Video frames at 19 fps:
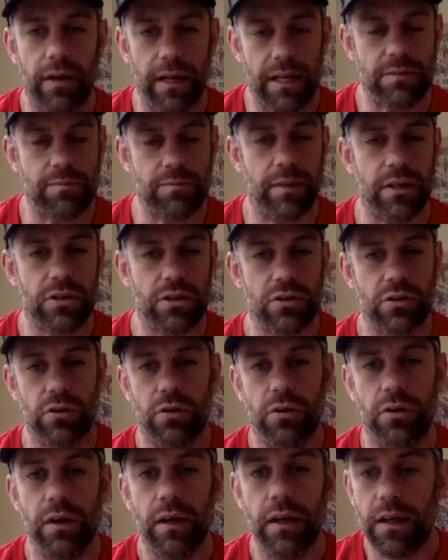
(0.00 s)
Let's make
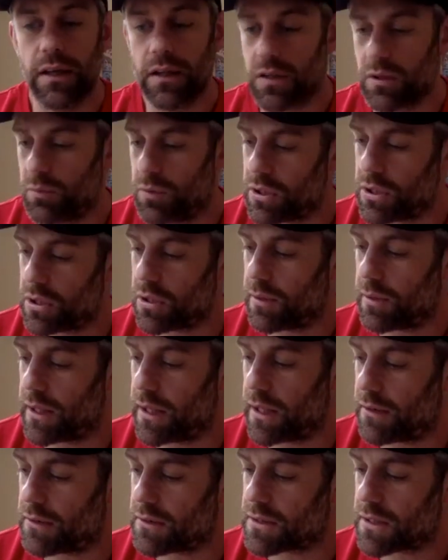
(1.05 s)
sure that we're doing
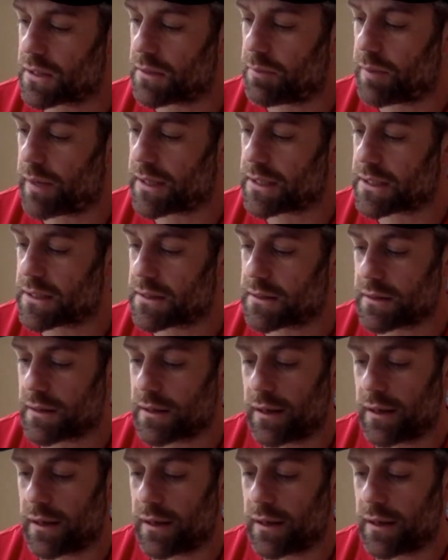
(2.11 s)
those to the best.